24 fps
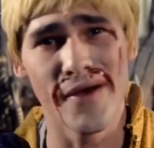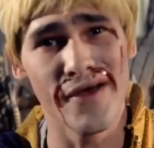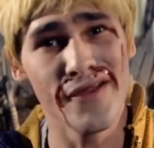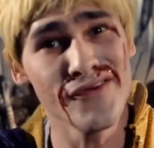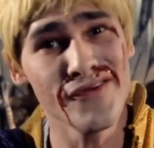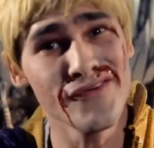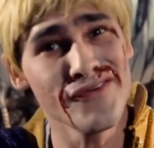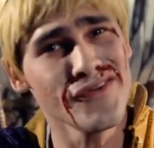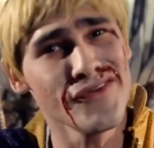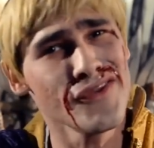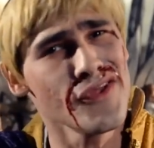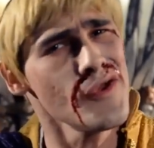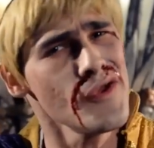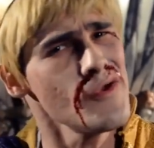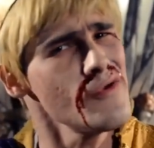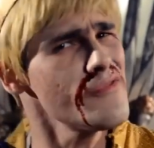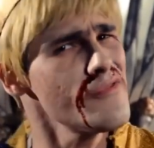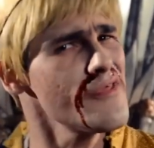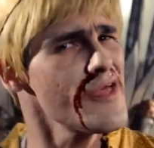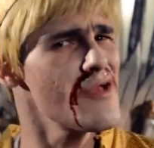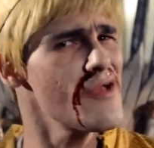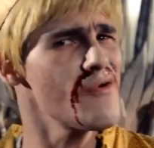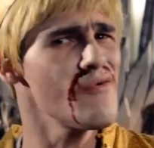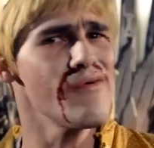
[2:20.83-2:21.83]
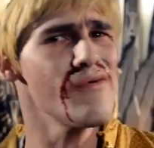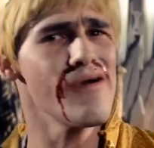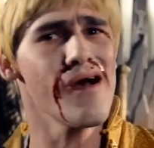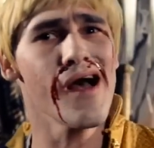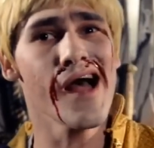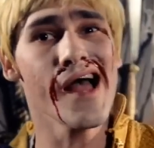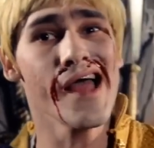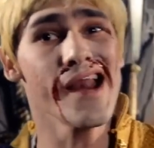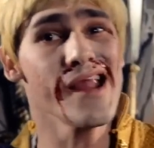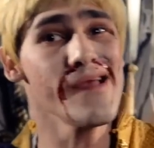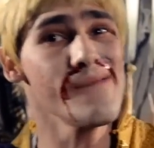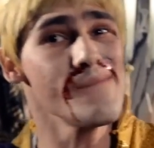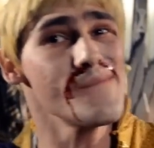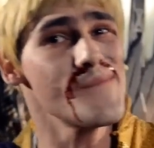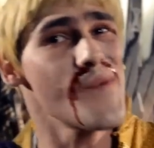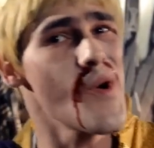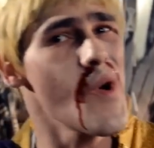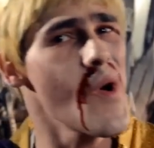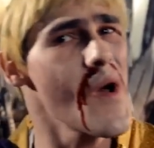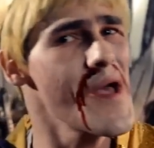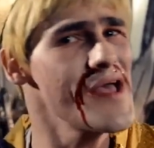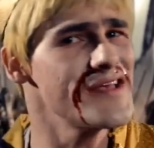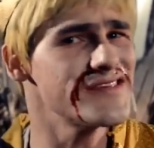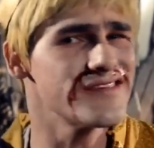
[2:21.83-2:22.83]
but who knew that wine and
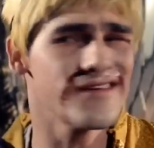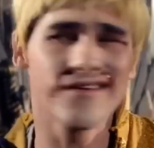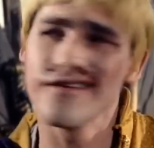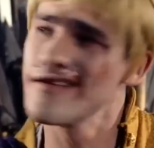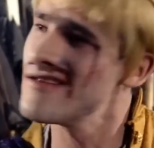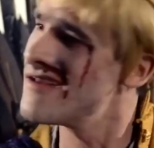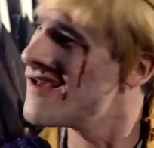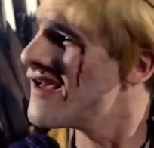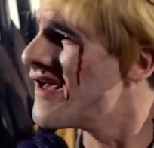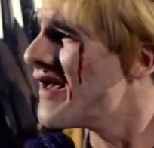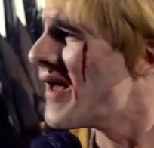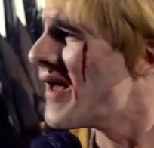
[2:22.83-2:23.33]
poison